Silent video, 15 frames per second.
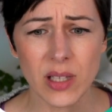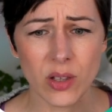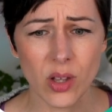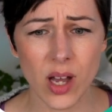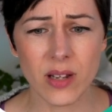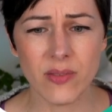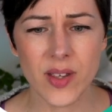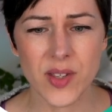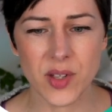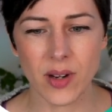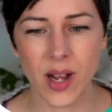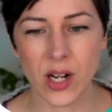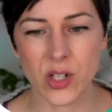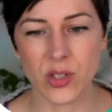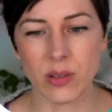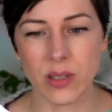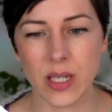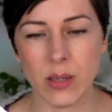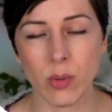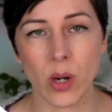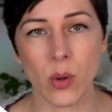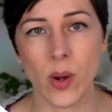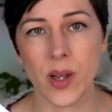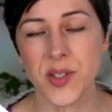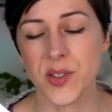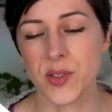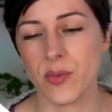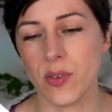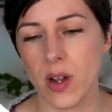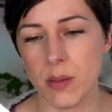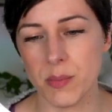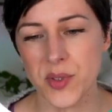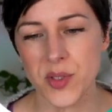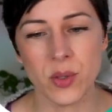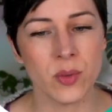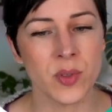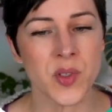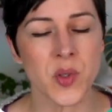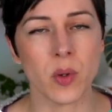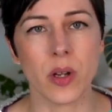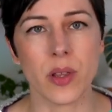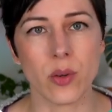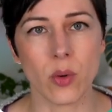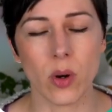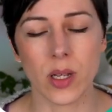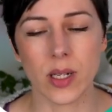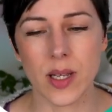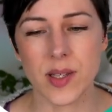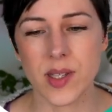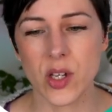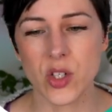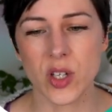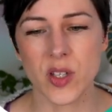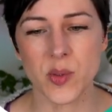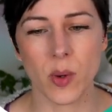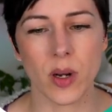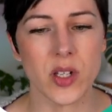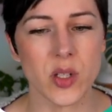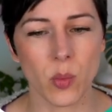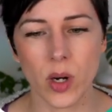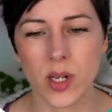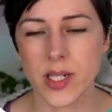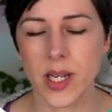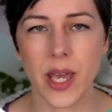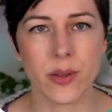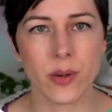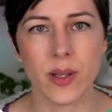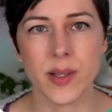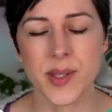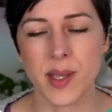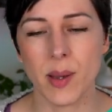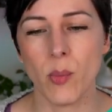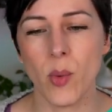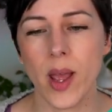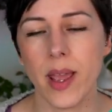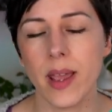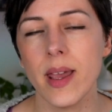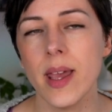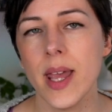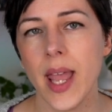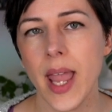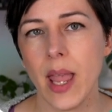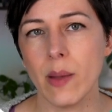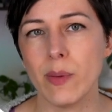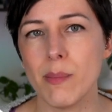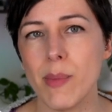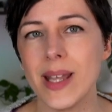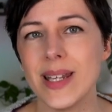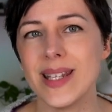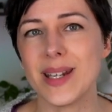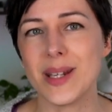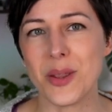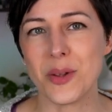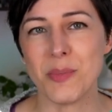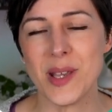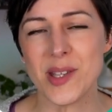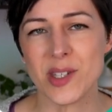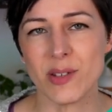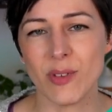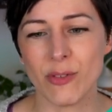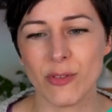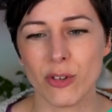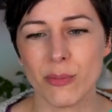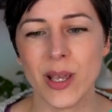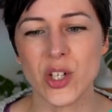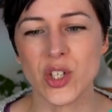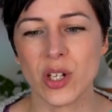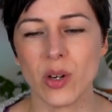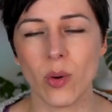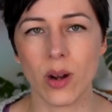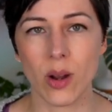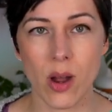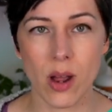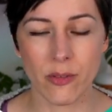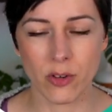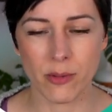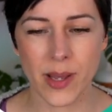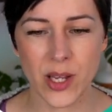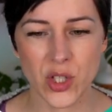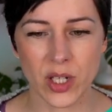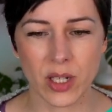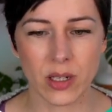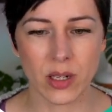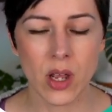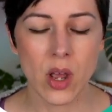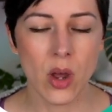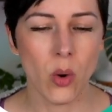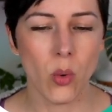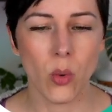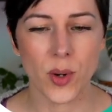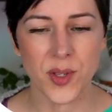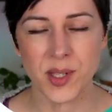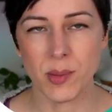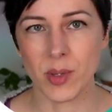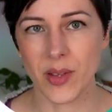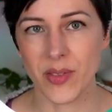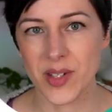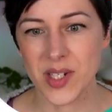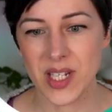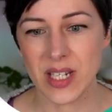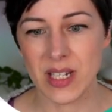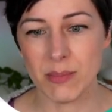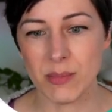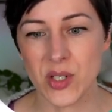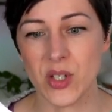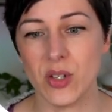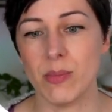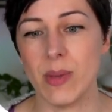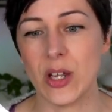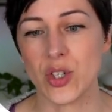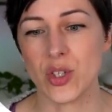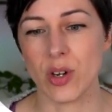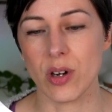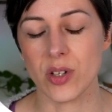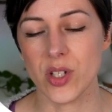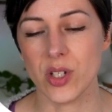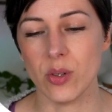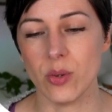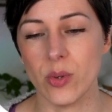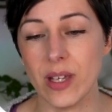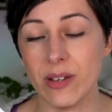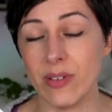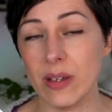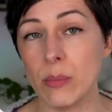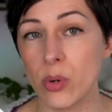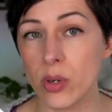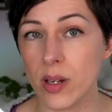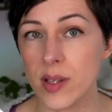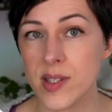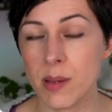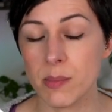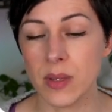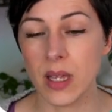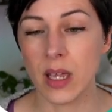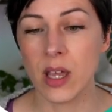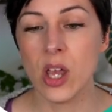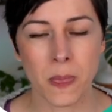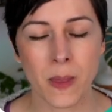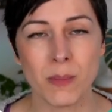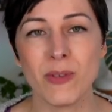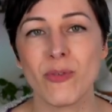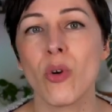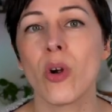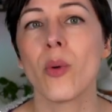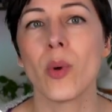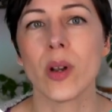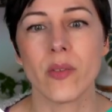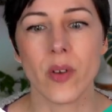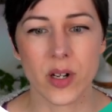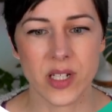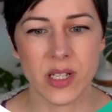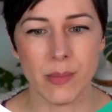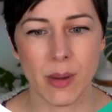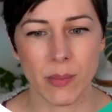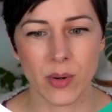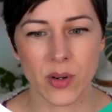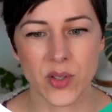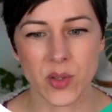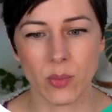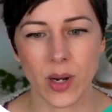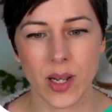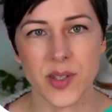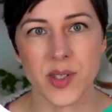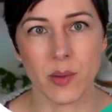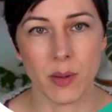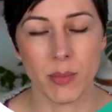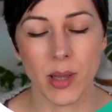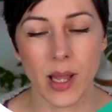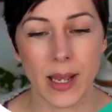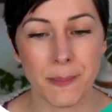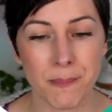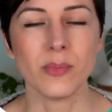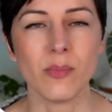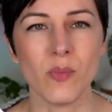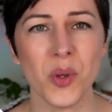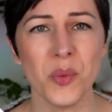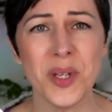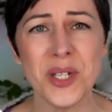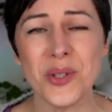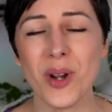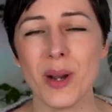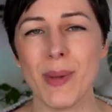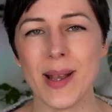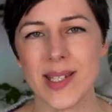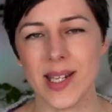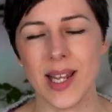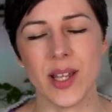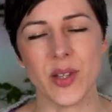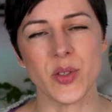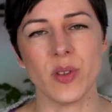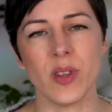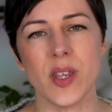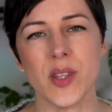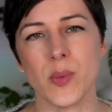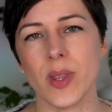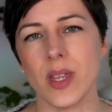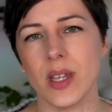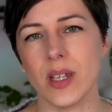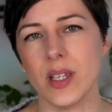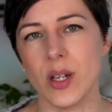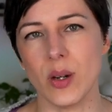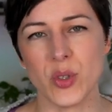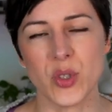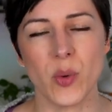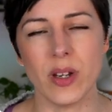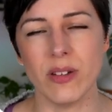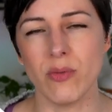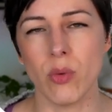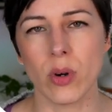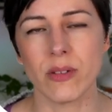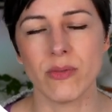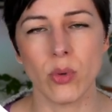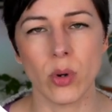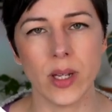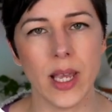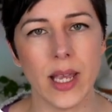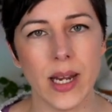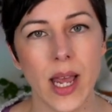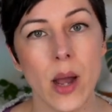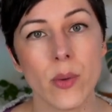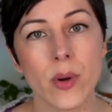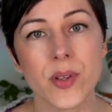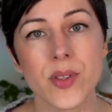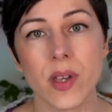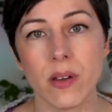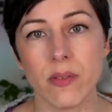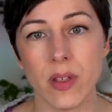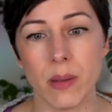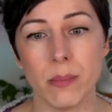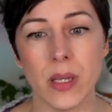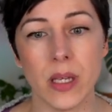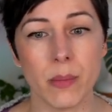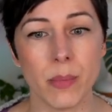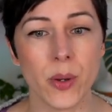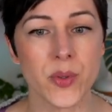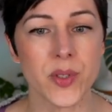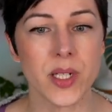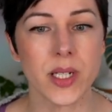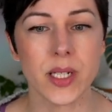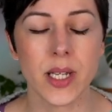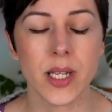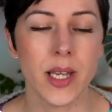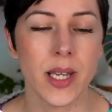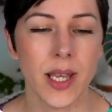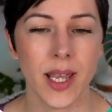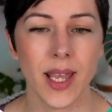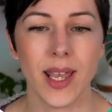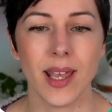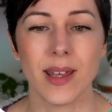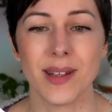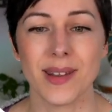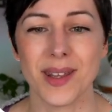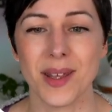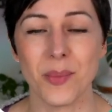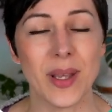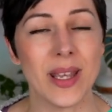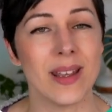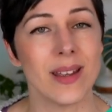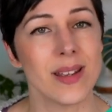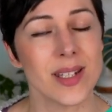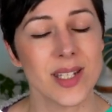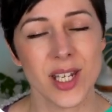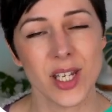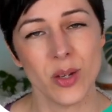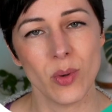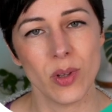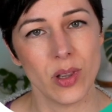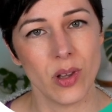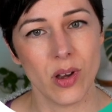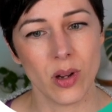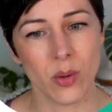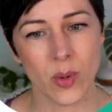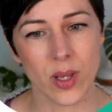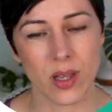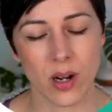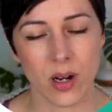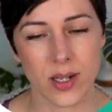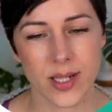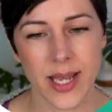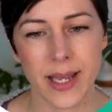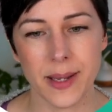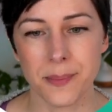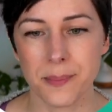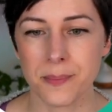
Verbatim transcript: A lot of these are actually requests from students or other organizations wanting to work together in some way, and we might need another piece of information or a confirmation or someone on the team to make sure to give input on something before one of our team members writes a reply. We do our best to answer these within, you know, 24 to 48 hours of them being posted, and then we can continue along with our day.